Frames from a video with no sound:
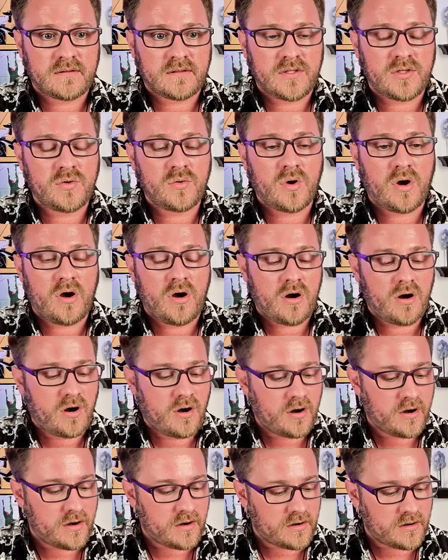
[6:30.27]
You
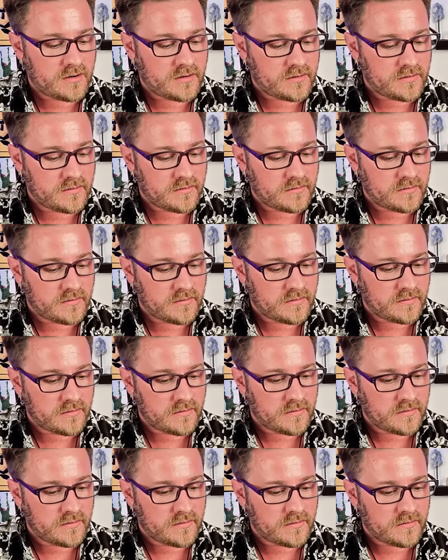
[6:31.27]
are
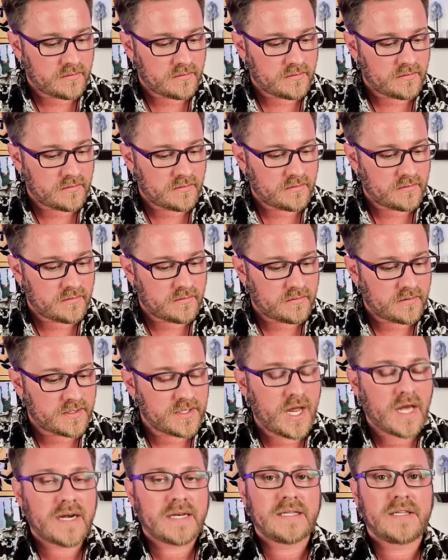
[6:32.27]

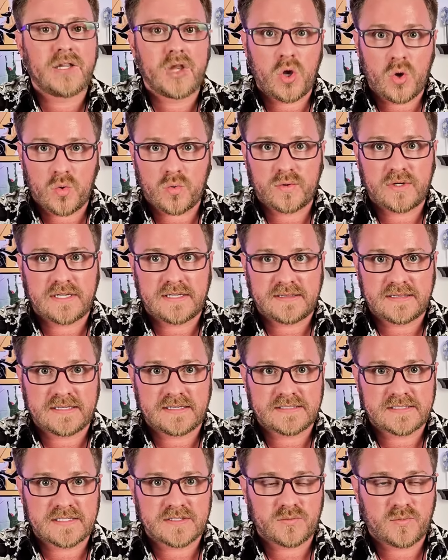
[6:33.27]
not alone in
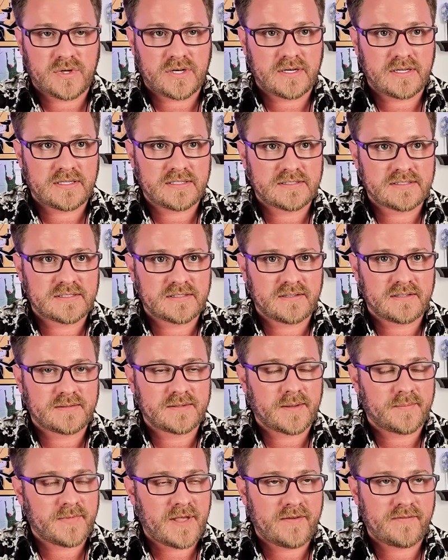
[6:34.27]
this, is what is,
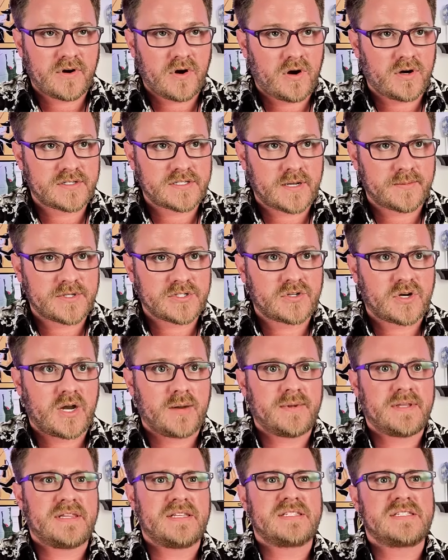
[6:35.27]
I'm having a hard time
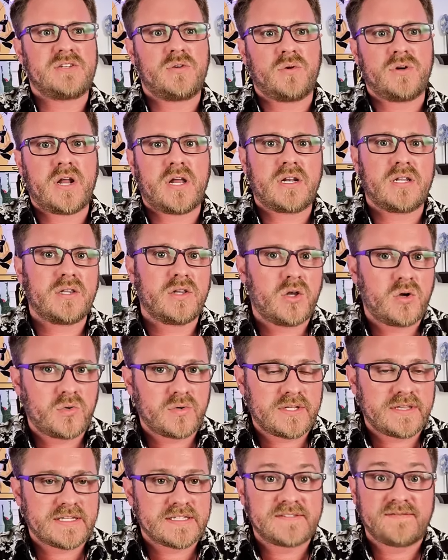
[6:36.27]
describing this. You are not alone
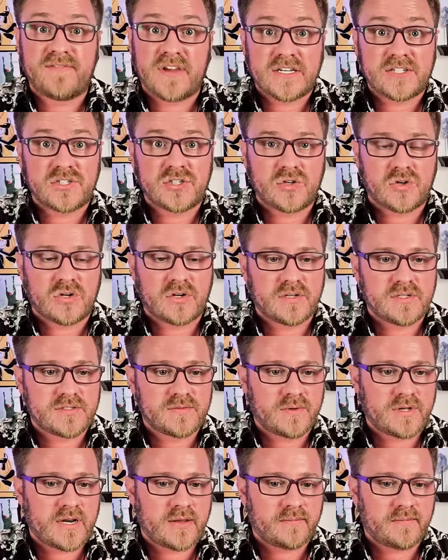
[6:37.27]
in this venture, is
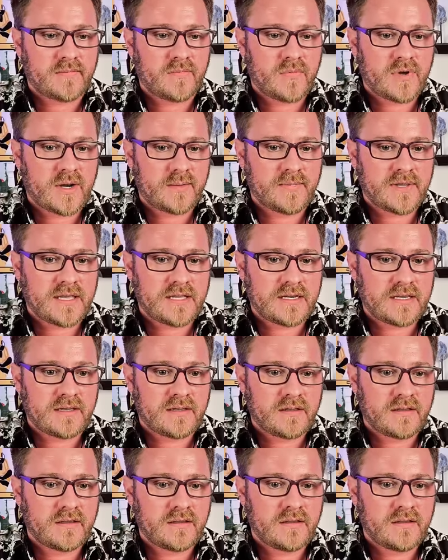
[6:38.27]
what I'm getting.